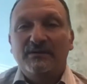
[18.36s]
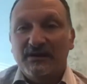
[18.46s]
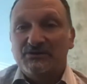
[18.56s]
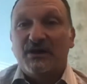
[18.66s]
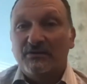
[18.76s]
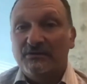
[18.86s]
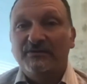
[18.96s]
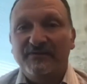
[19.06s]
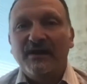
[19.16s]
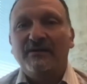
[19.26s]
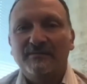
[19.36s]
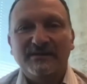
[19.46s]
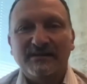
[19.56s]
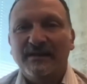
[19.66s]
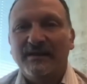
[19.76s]
Jared Finkom
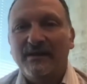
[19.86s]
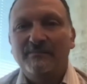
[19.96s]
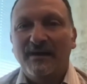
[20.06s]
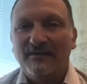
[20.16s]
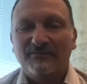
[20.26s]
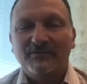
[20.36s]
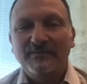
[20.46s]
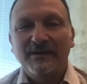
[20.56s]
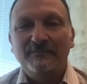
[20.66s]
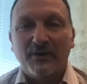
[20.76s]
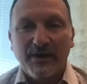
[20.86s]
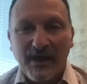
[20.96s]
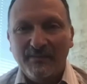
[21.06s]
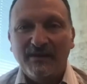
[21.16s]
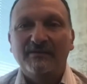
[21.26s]
and Hemal from Empire
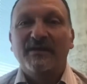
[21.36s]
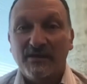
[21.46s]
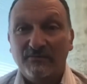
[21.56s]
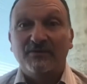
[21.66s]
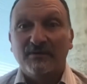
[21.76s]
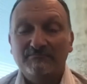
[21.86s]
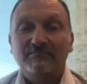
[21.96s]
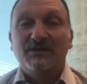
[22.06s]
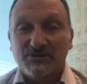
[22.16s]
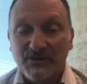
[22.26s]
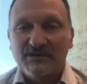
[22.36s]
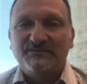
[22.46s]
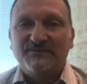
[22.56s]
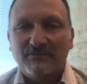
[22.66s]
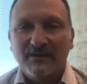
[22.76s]
Gaming. Thank you very much, guys,
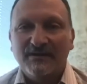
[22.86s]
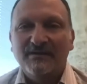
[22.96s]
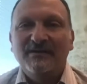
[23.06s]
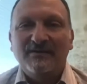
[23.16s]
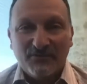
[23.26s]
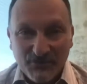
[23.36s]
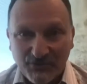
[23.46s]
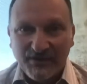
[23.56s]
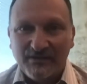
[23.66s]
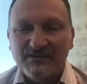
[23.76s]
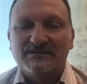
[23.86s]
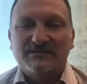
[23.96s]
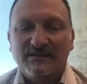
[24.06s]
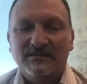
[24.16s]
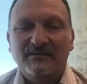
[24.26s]
for joining
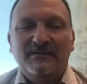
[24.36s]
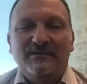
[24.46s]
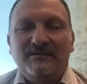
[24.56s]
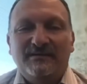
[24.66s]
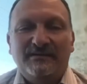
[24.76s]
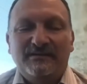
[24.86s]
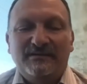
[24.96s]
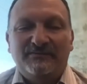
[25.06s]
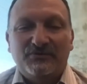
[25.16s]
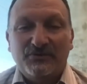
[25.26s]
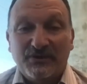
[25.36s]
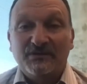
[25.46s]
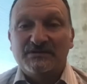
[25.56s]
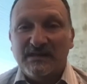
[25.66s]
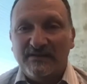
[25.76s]
this
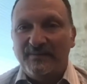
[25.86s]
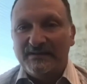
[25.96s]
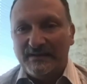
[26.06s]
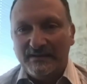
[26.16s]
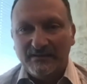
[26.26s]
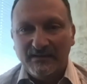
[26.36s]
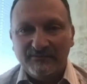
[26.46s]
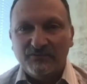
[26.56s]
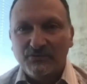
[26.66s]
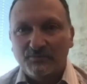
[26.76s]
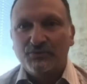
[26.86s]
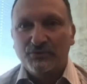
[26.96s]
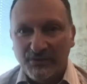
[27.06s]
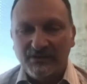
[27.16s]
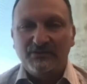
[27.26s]
live panel and then for the
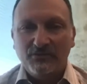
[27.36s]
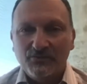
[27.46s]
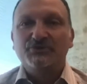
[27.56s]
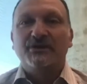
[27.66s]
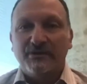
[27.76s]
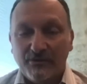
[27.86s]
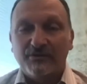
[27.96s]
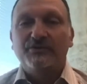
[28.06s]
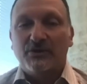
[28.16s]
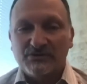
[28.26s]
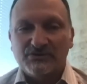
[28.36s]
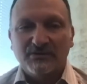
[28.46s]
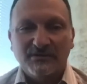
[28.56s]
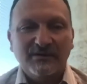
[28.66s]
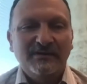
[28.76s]
opportunity to share your thoughts
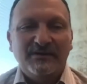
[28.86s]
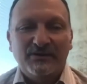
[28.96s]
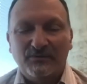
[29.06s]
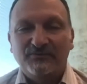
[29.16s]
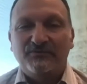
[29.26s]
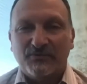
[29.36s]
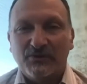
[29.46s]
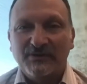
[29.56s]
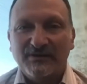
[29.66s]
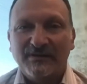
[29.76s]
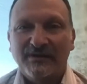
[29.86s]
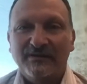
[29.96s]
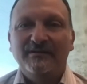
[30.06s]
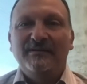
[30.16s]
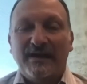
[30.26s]
on on fraud in the
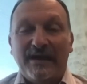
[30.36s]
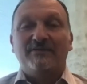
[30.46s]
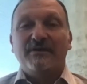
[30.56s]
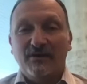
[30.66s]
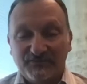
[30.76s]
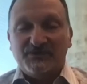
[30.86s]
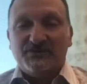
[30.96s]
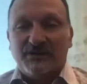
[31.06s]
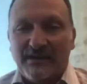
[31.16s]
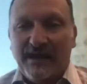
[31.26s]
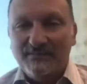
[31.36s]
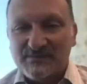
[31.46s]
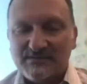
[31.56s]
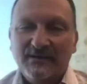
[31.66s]
area of digital games.